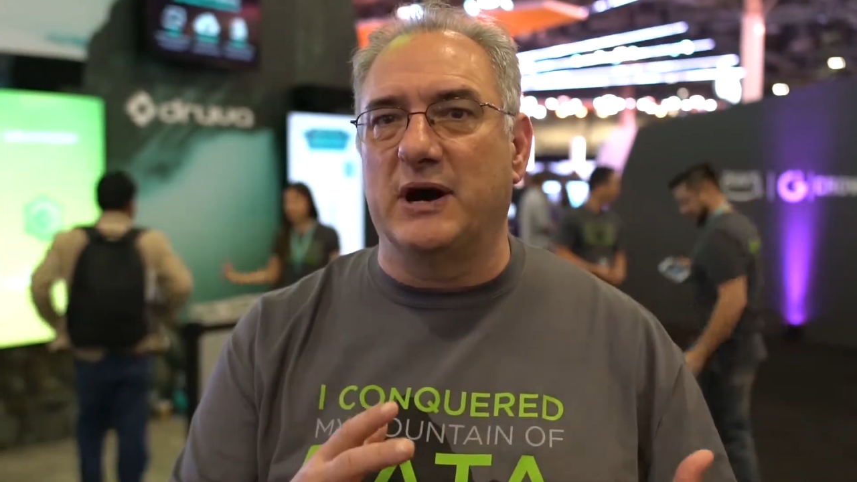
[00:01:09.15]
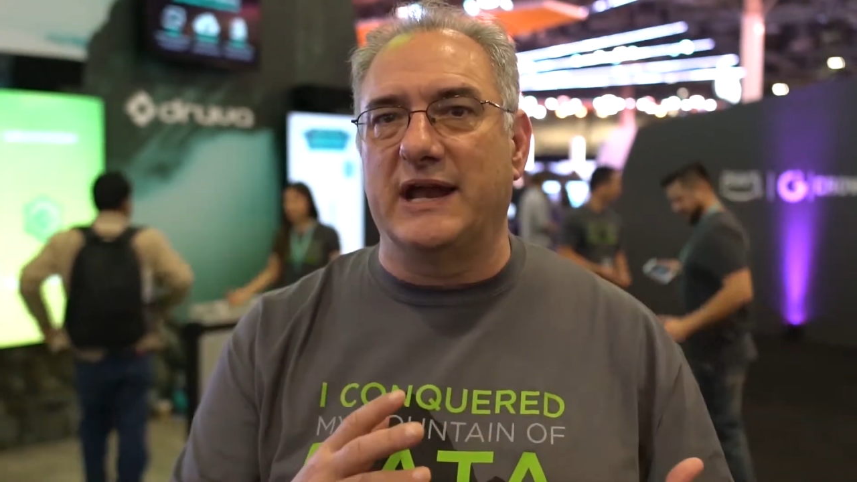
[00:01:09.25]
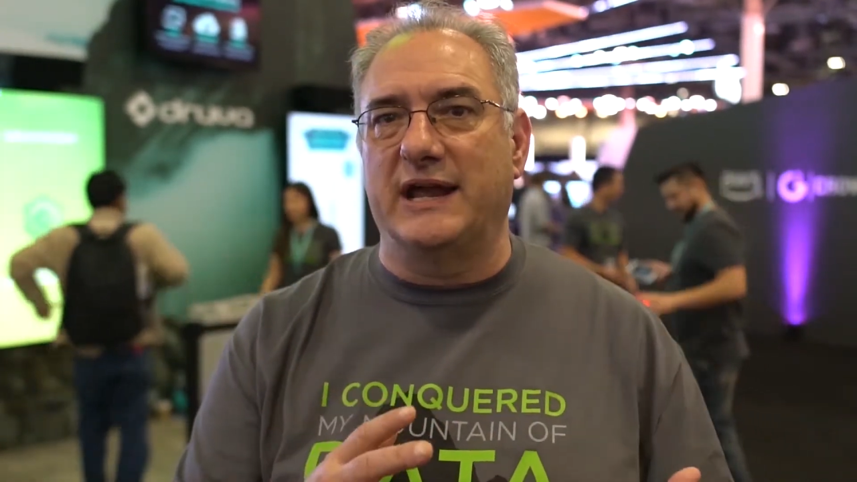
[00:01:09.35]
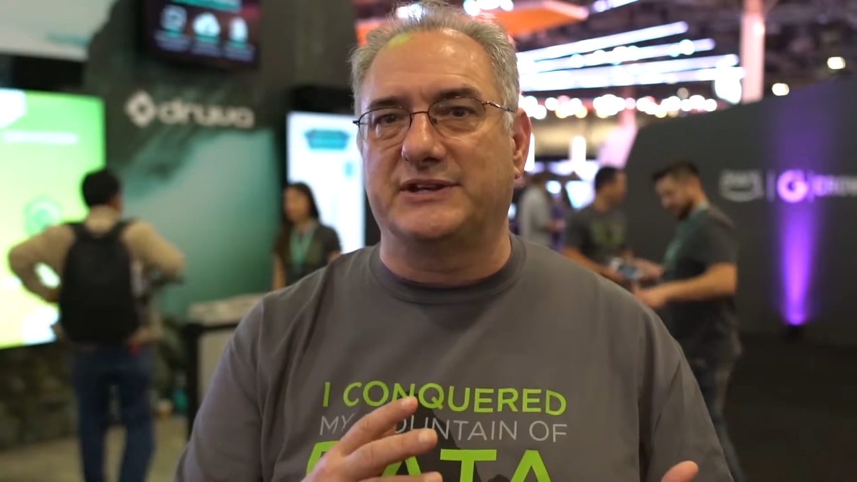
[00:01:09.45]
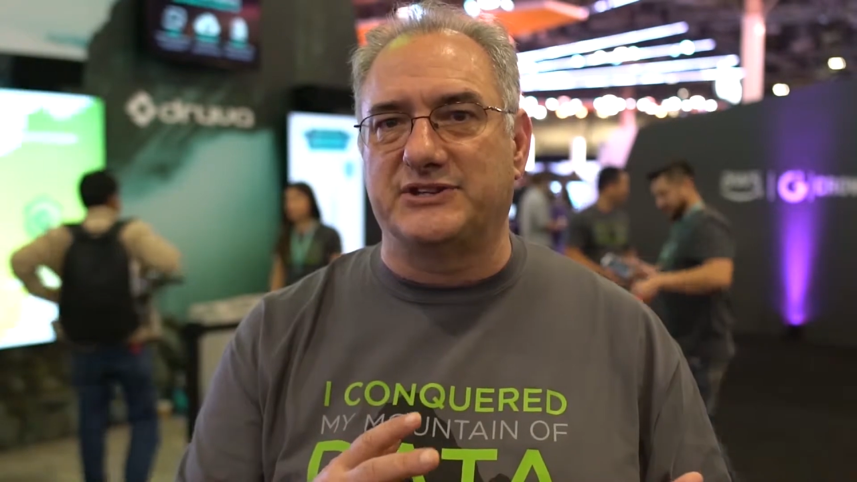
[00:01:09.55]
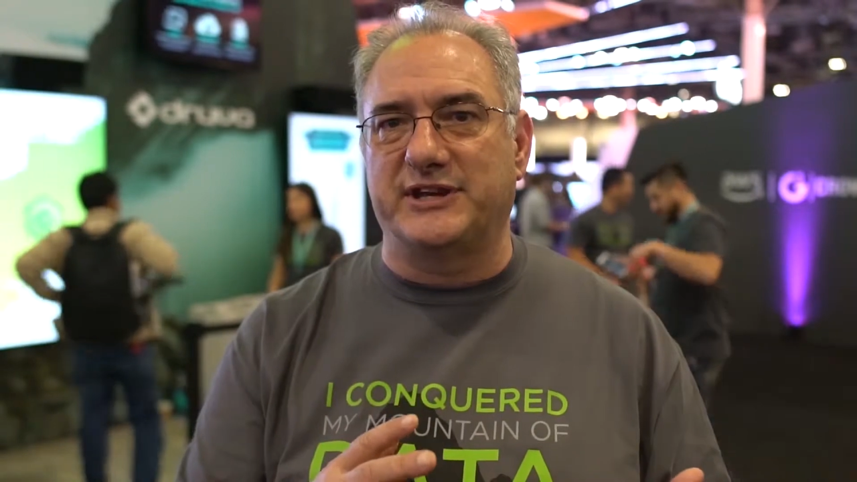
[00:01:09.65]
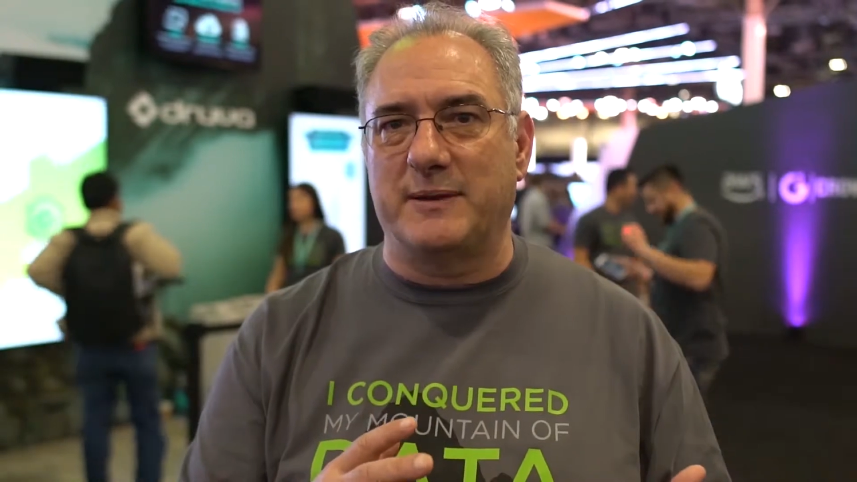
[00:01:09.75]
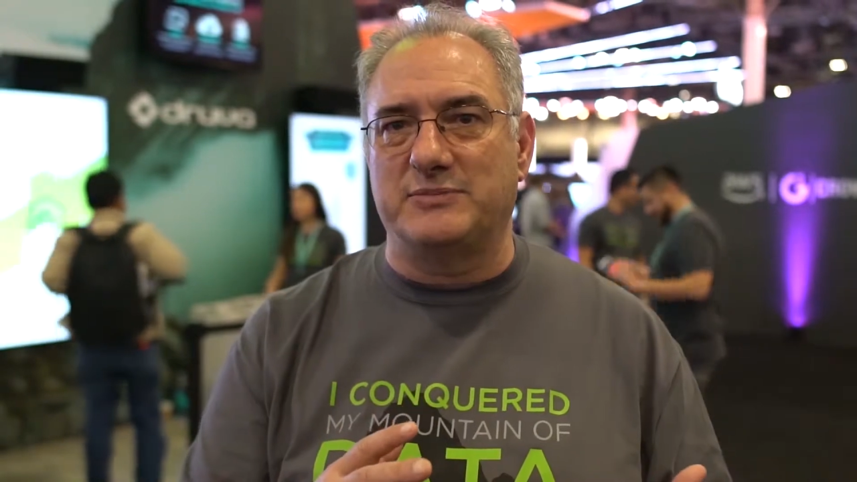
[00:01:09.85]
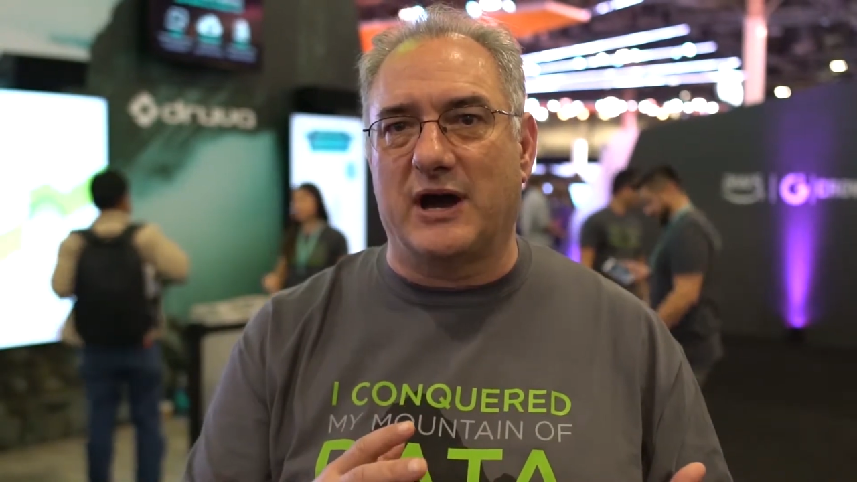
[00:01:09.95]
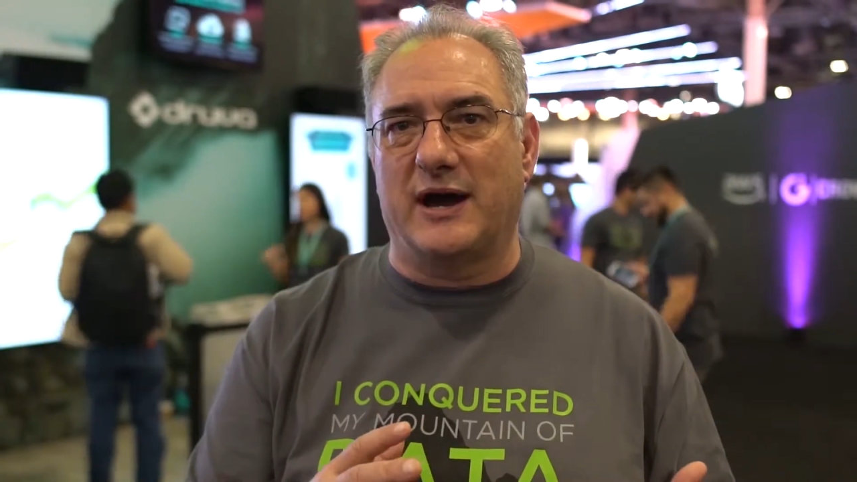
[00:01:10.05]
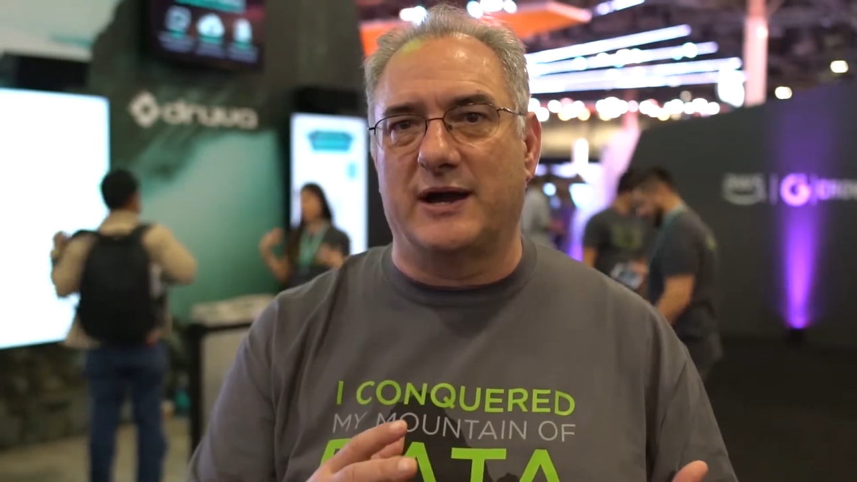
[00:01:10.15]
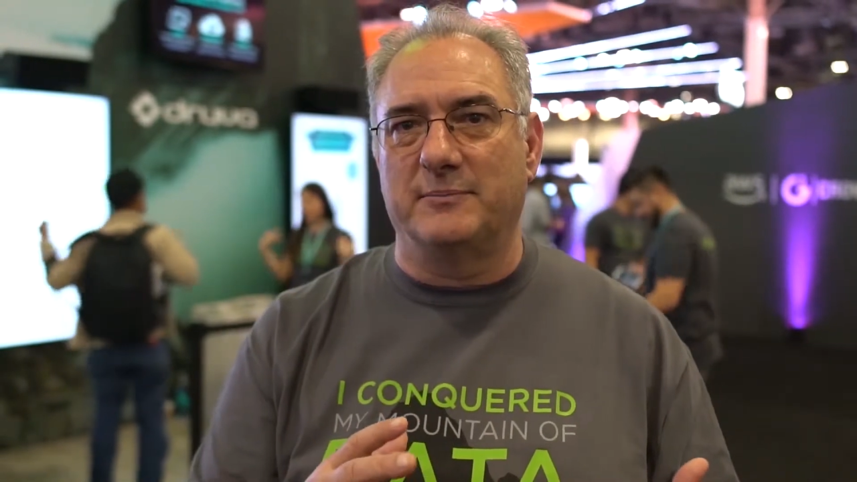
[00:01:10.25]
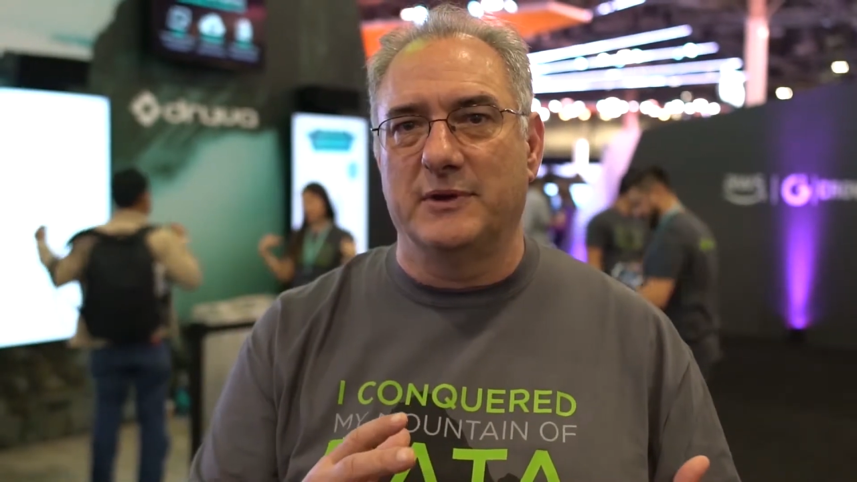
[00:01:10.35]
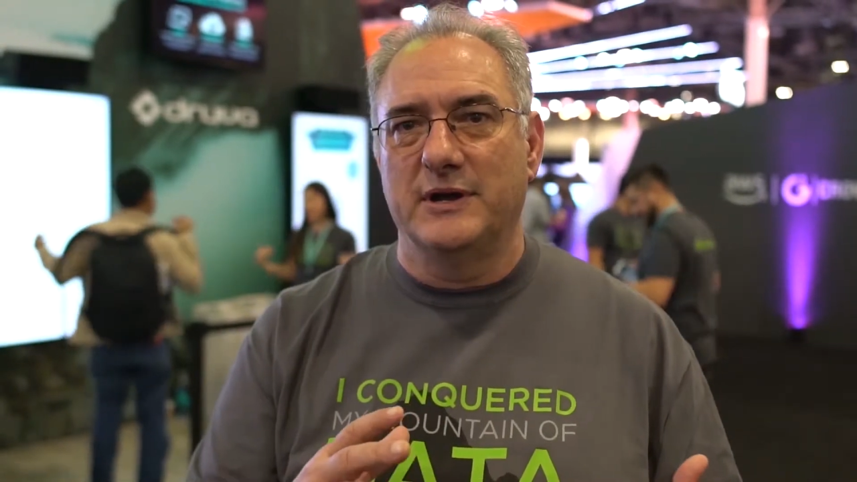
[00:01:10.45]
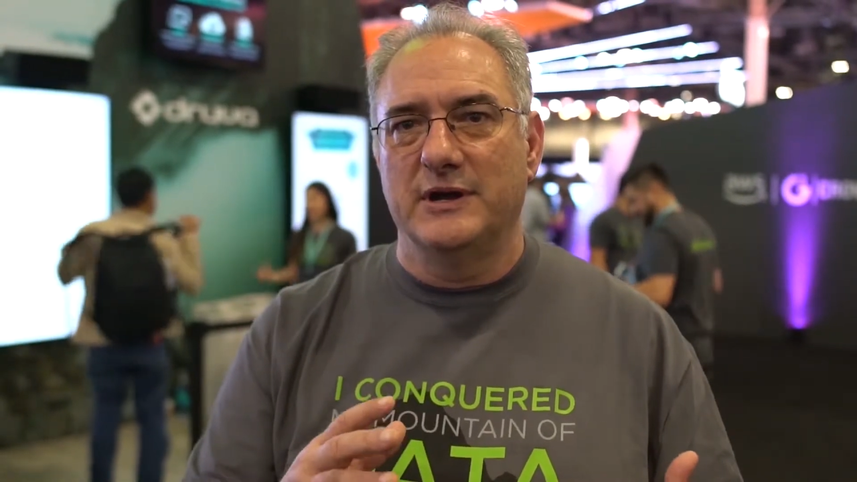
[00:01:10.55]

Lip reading: money at the same time.